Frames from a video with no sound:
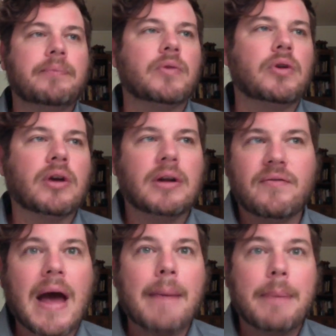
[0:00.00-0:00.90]
you're going to
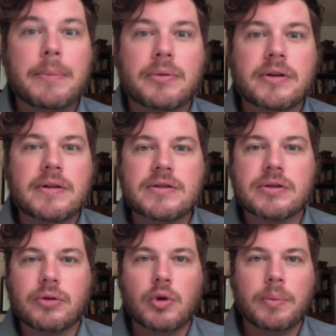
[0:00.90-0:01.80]
invite people to this
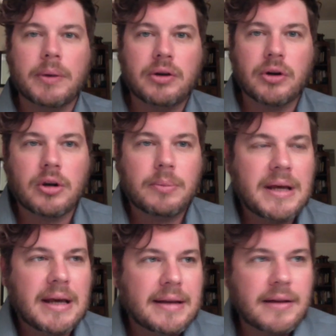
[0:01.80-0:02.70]
group, and you're going to
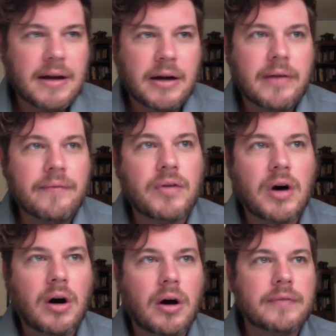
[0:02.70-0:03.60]
be in there
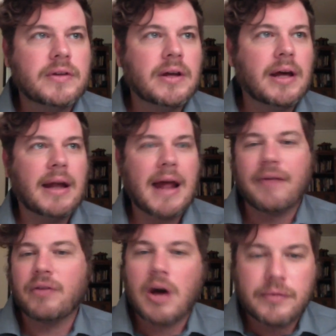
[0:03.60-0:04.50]
involved and
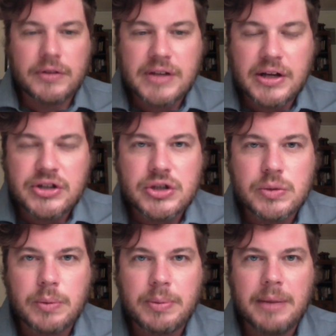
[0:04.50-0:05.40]
having conversations
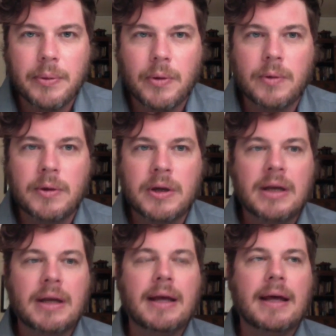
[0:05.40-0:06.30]
with people,
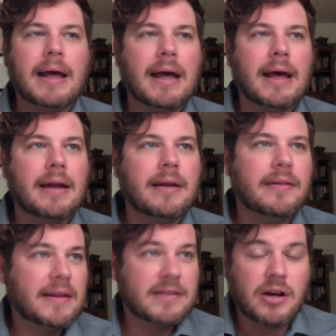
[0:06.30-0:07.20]
and
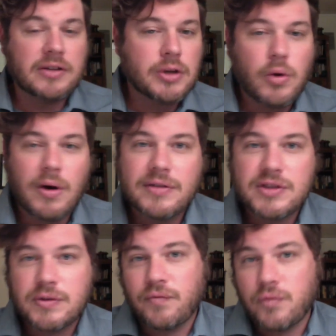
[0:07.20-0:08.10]
that's also a
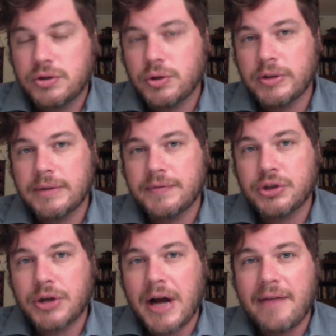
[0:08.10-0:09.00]
source of
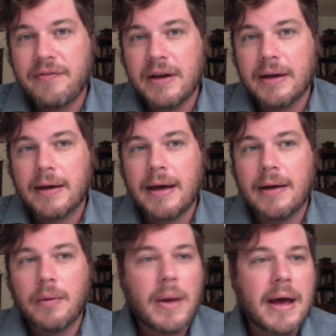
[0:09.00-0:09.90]
traffic
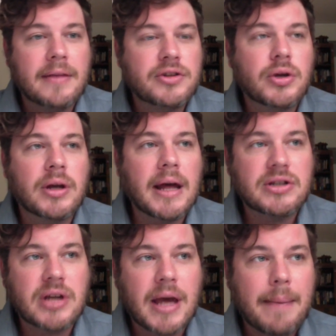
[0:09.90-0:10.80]
and a way that you can
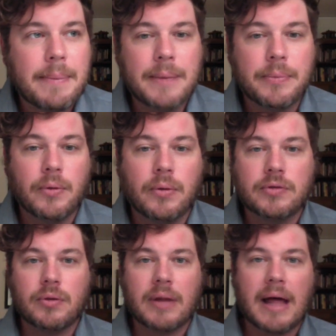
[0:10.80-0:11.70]
educate people
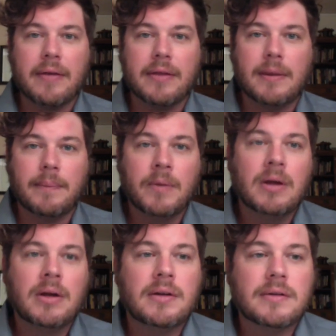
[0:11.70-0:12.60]
to allow them
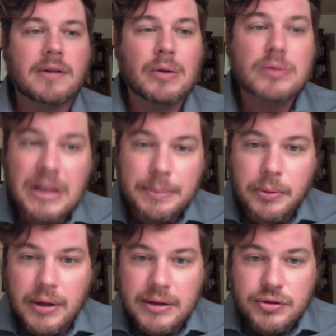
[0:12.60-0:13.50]
to go
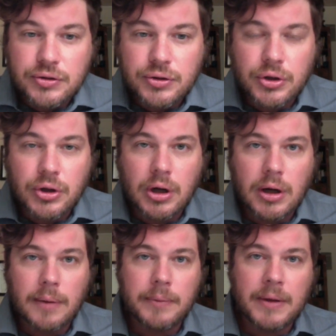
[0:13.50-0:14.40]
deeper into your
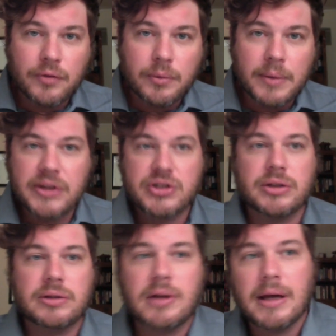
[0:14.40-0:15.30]

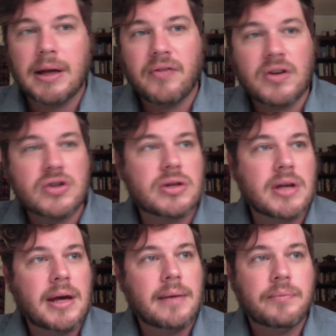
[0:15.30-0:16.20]
information and
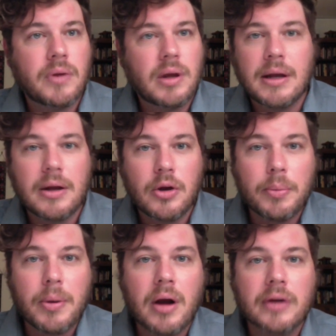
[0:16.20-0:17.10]
eventually getting your
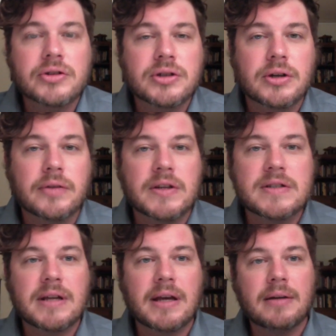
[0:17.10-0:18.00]
product or
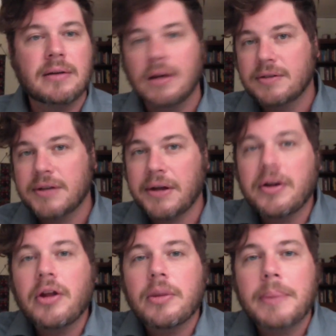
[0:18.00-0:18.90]
service and
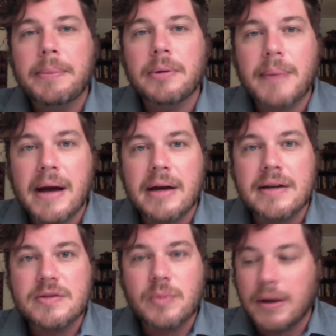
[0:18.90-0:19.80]
telling other people about it
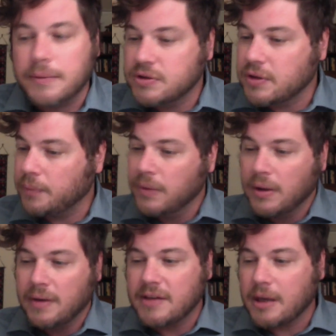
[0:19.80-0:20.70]
as well. So
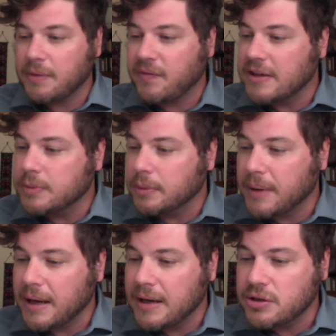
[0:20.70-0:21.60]
set up the Facebook
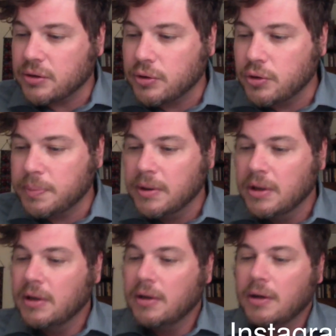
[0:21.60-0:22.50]
page and group.
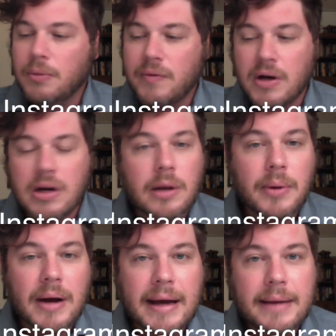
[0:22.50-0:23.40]
Move on to
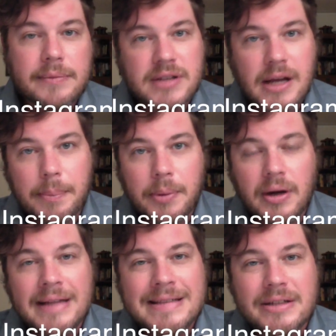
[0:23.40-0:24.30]
number 8, set up your
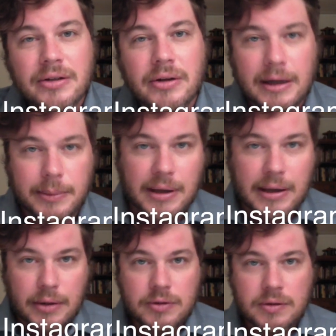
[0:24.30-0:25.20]
Instagram
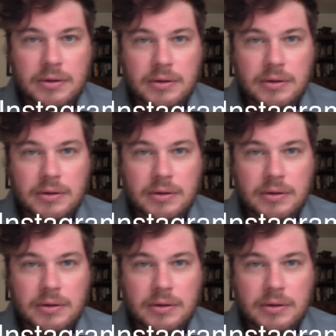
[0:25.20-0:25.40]
account.